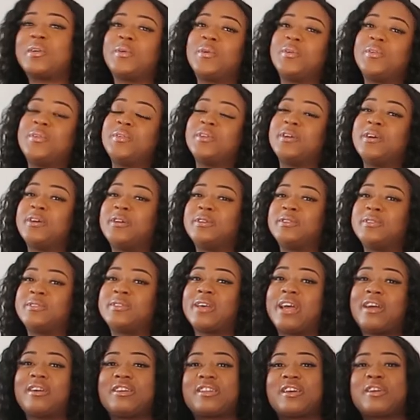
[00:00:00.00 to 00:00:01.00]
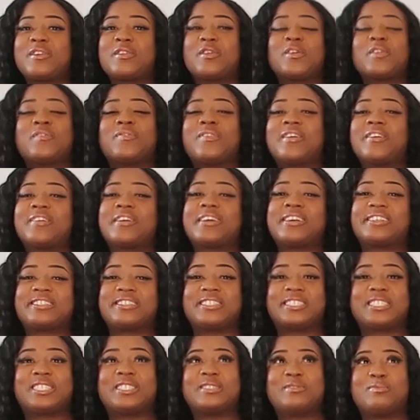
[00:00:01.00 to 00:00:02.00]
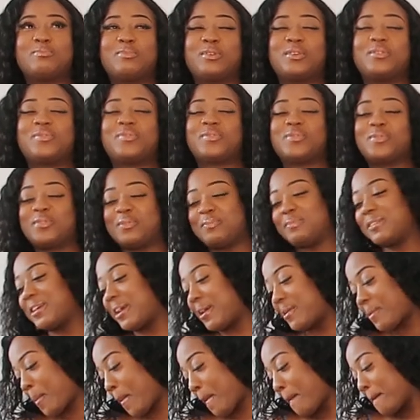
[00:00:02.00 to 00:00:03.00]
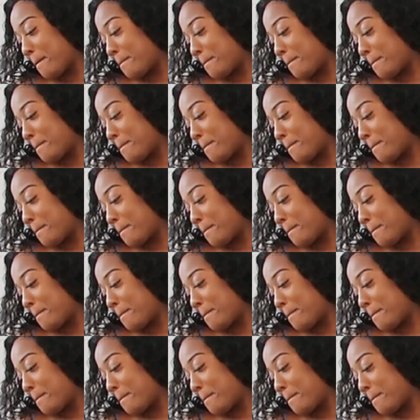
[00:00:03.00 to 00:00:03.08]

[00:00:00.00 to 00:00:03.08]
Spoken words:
Well, who knows? I don't know if I'll get such a beautiful room again.